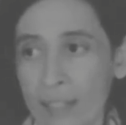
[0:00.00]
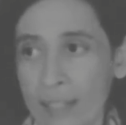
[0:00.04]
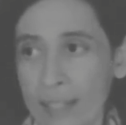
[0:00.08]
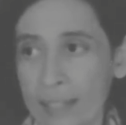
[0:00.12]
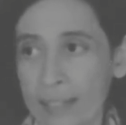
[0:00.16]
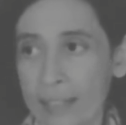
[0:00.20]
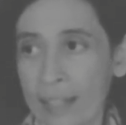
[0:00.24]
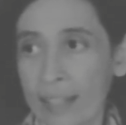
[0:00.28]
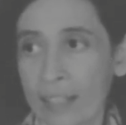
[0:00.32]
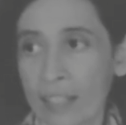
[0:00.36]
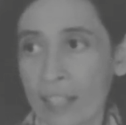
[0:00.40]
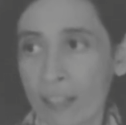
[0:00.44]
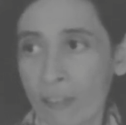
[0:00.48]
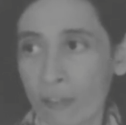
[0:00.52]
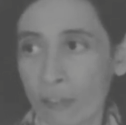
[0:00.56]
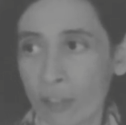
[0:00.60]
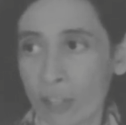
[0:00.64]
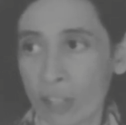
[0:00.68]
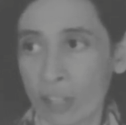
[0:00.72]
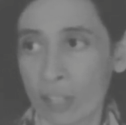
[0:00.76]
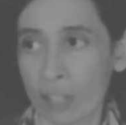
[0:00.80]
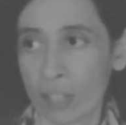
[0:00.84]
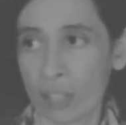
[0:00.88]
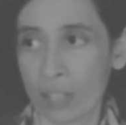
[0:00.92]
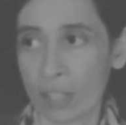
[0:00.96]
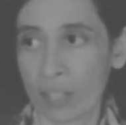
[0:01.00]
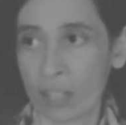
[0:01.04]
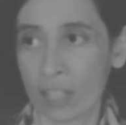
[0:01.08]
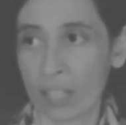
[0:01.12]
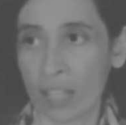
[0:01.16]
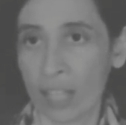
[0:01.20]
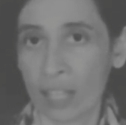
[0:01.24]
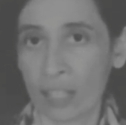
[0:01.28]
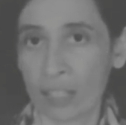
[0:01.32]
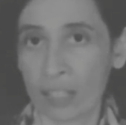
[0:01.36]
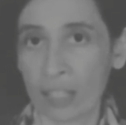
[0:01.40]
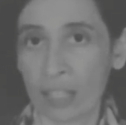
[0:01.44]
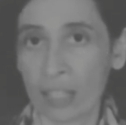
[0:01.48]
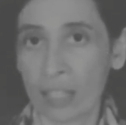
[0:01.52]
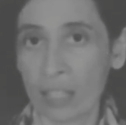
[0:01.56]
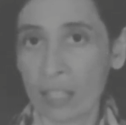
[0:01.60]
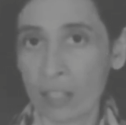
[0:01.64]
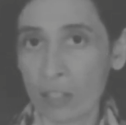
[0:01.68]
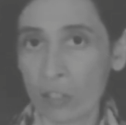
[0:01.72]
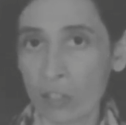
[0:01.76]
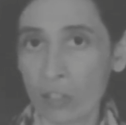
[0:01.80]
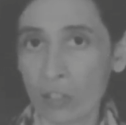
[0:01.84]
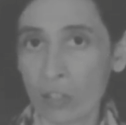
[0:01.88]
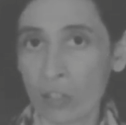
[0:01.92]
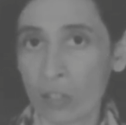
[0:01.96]
Satanic Verses, that
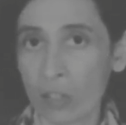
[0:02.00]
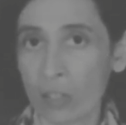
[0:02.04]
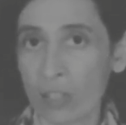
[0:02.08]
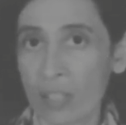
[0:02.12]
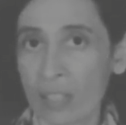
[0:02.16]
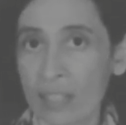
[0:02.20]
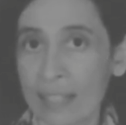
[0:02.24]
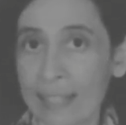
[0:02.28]
he's